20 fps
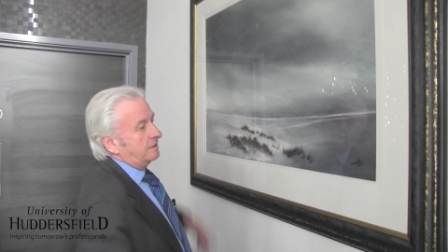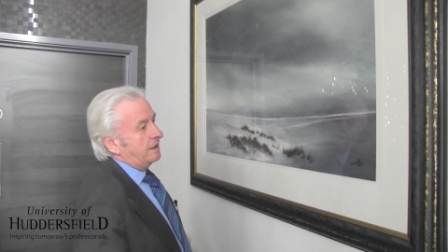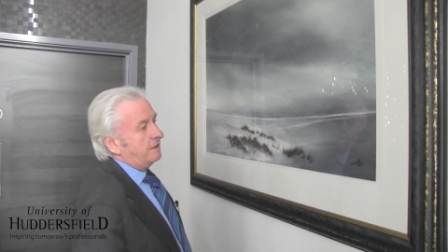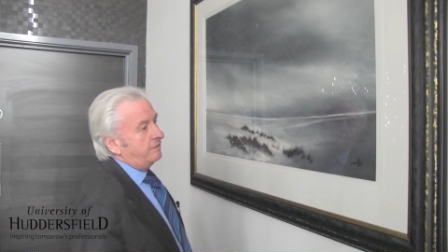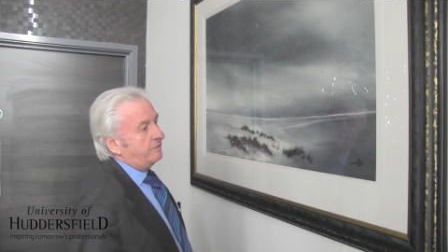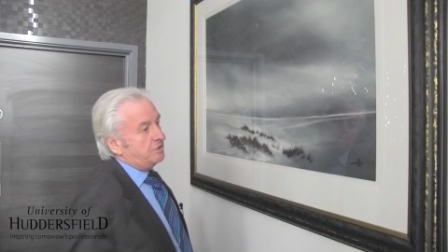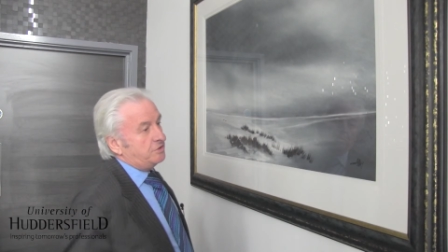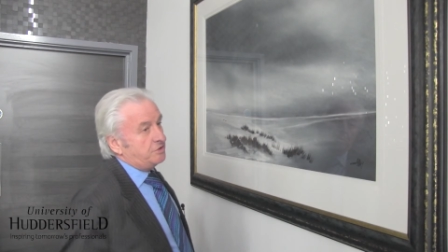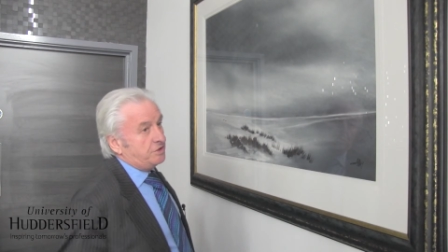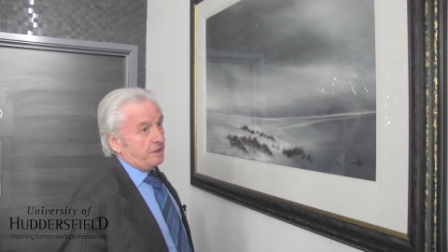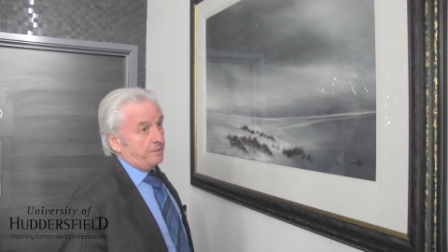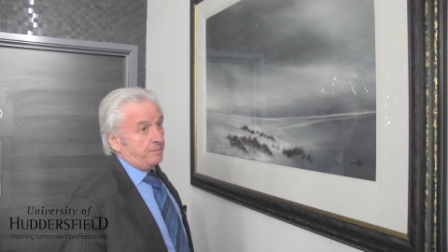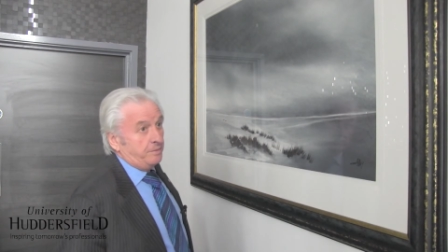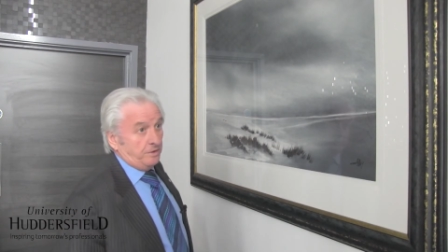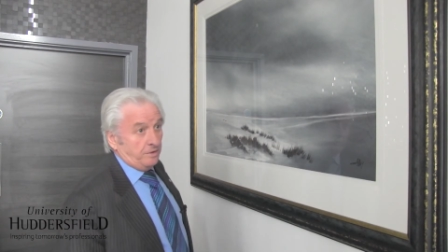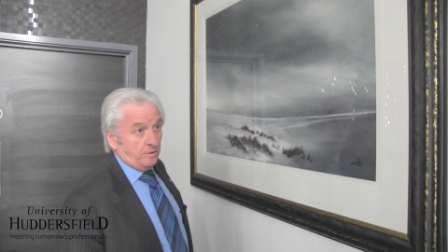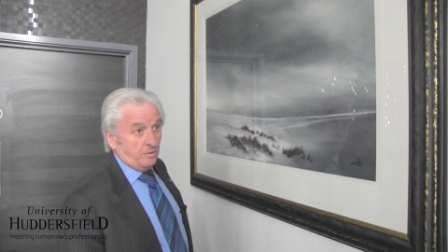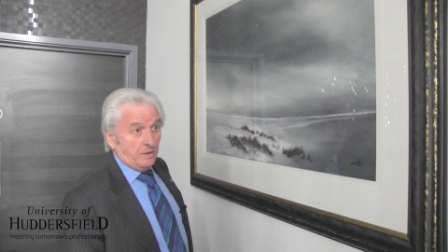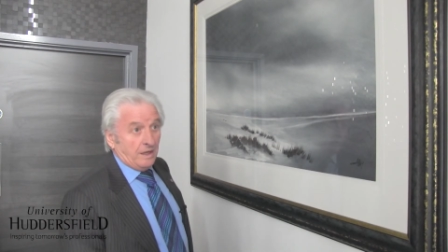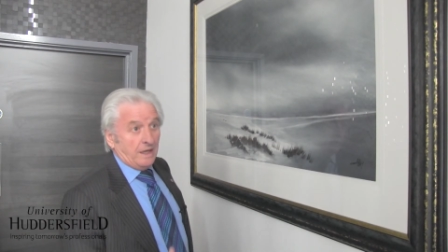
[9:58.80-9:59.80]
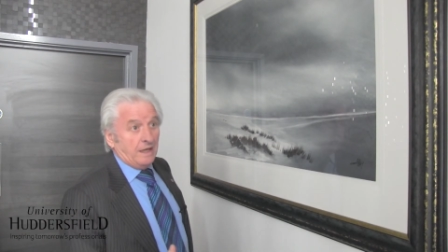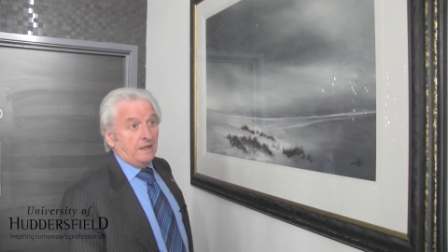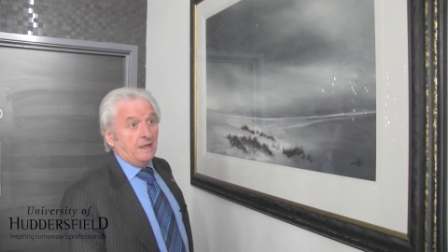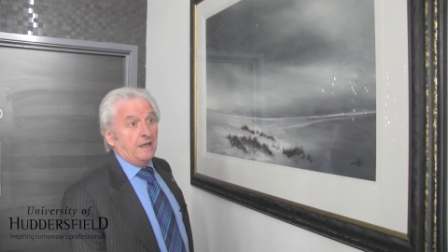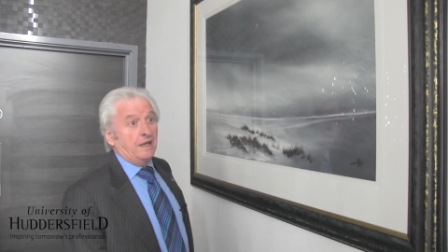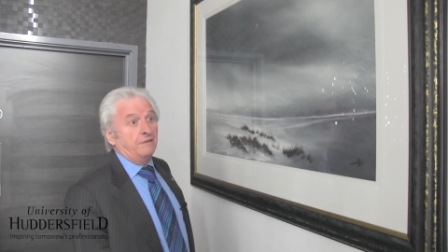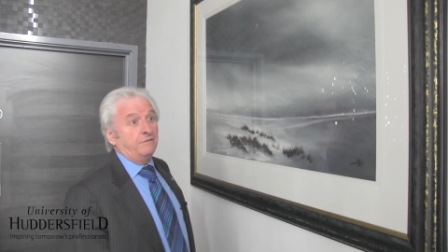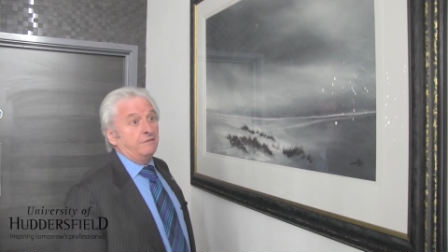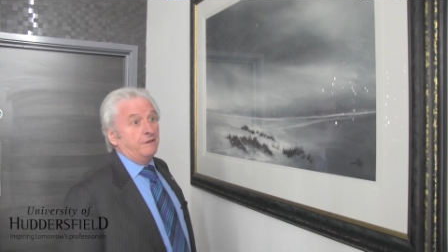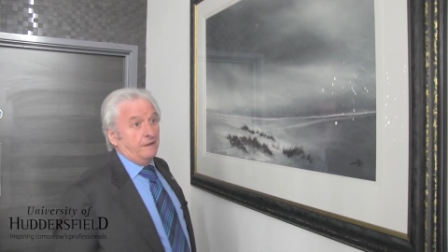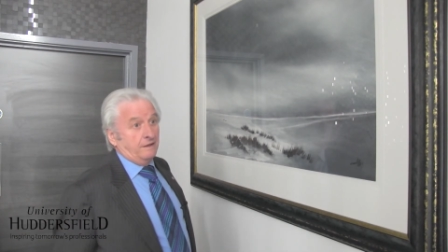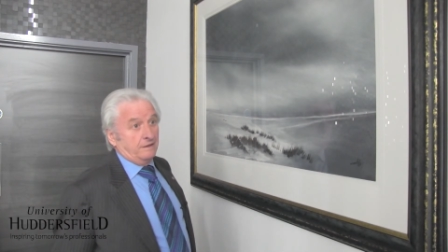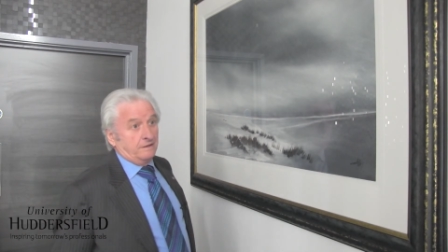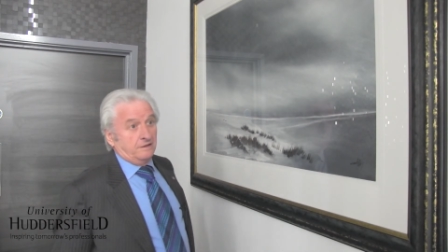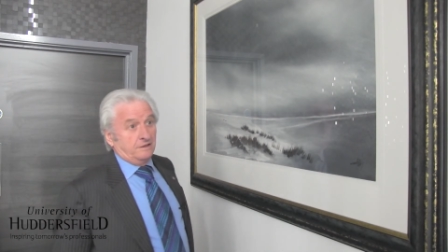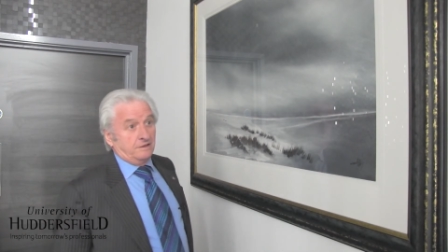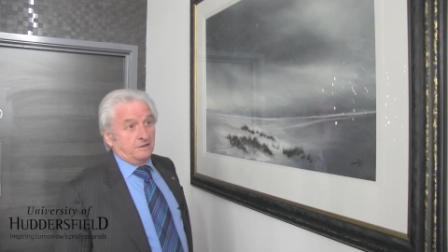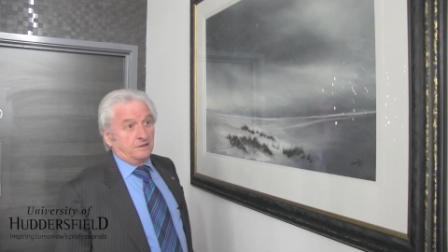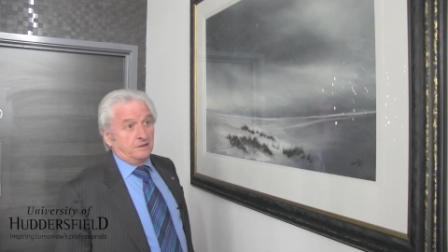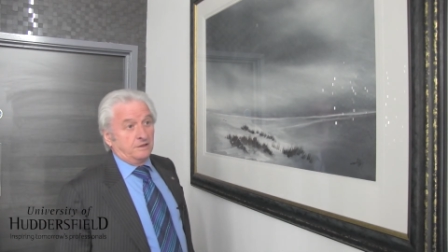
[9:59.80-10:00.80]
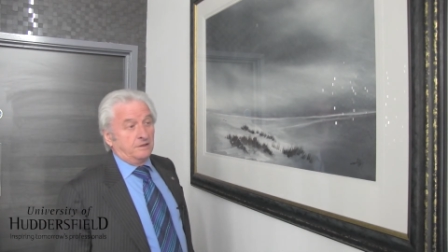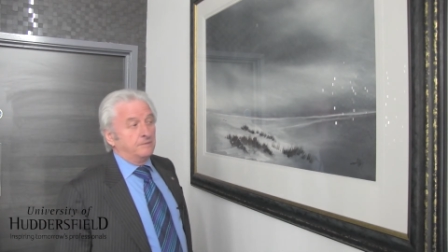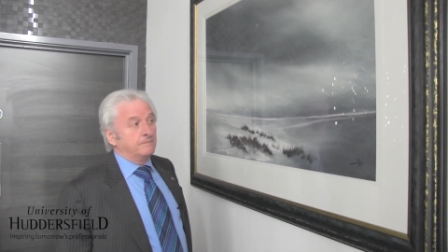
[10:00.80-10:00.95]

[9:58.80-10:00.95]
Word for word: David Shepherd, the wildlife artist.